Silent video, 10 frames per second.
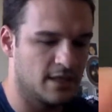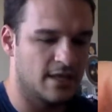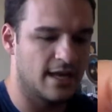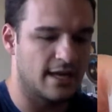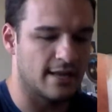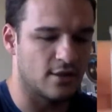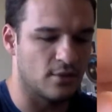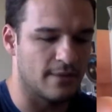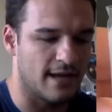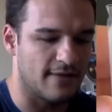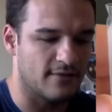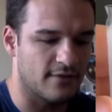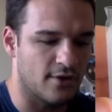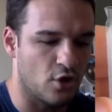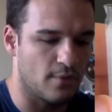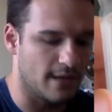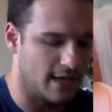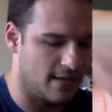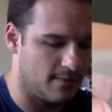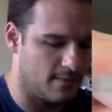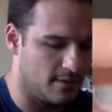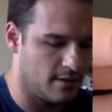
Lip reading: Got it a little bit after the Kobe hype.